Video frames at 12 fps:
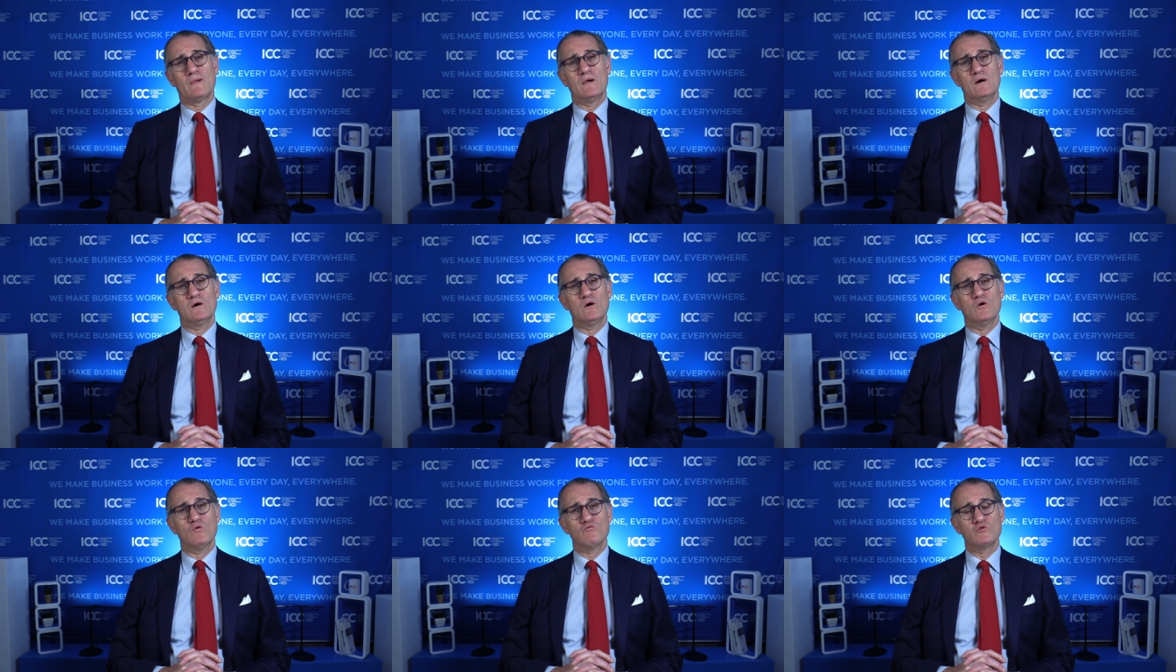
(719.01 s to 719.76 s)
uh,
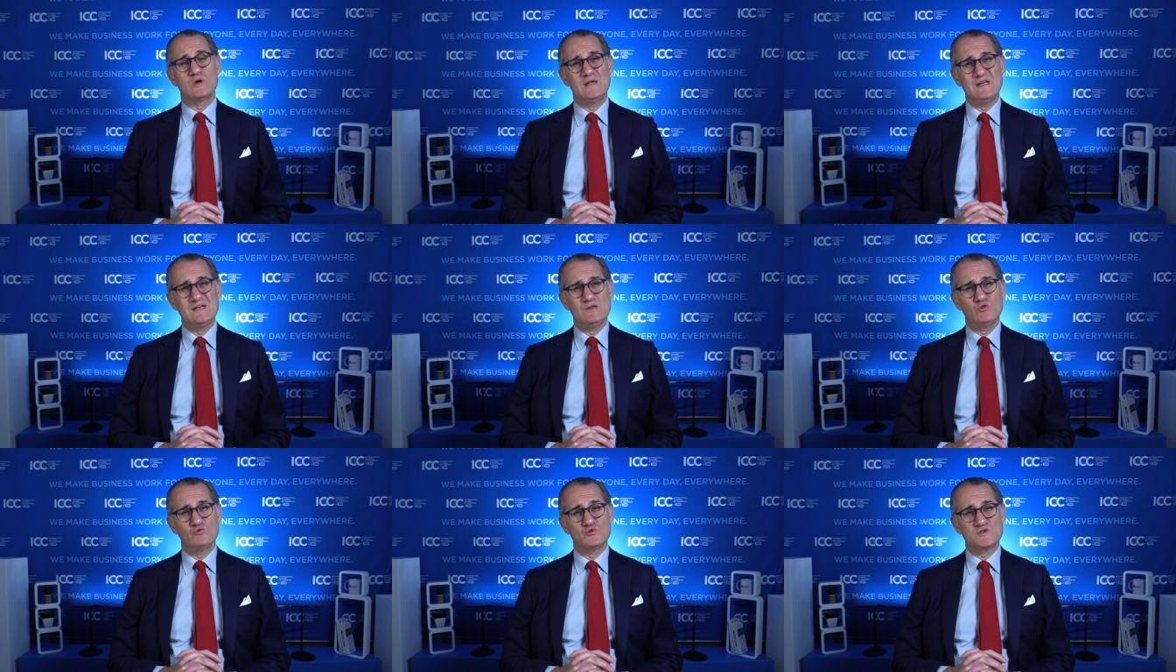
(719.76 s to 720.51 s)
would
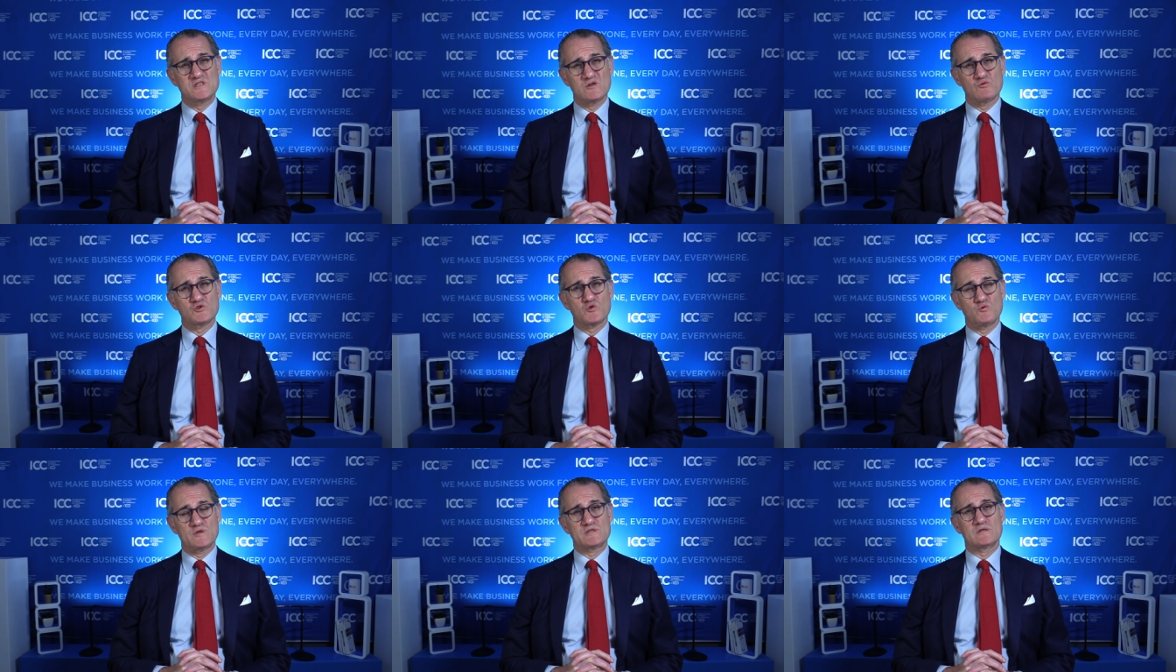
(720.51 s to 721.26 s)
lead to a
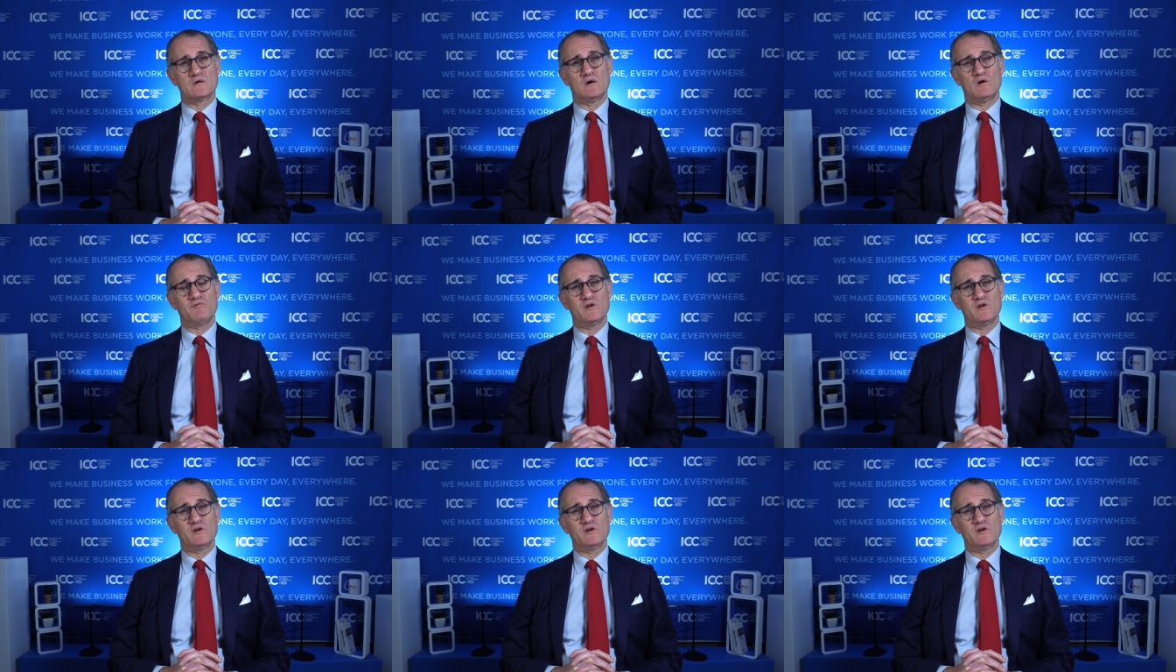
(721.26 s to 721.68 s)
serious risk of